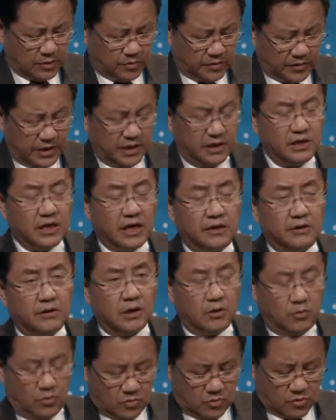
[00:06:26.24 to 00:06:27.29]
within and
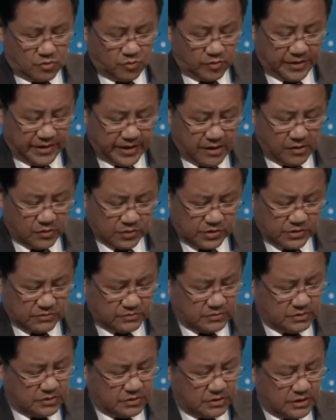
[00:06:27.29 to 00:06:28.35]
or without
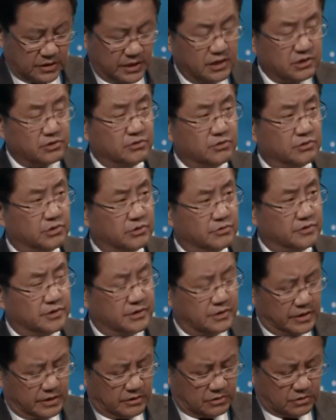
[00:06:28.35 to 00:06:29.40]
the national
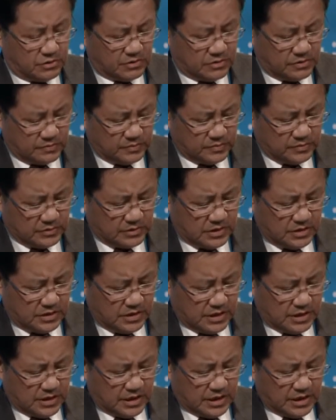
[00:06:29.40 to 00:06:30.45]
jurisdiction.
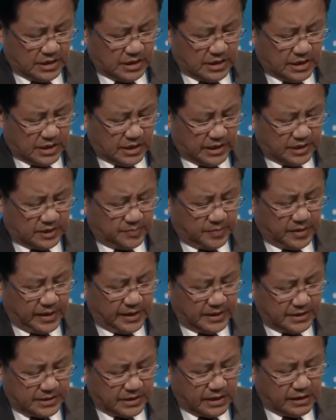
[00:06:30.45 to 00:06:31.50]
It
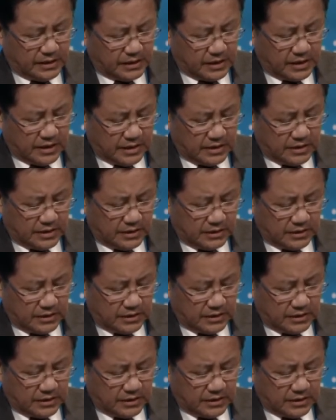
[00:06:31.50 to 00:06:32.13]
plays an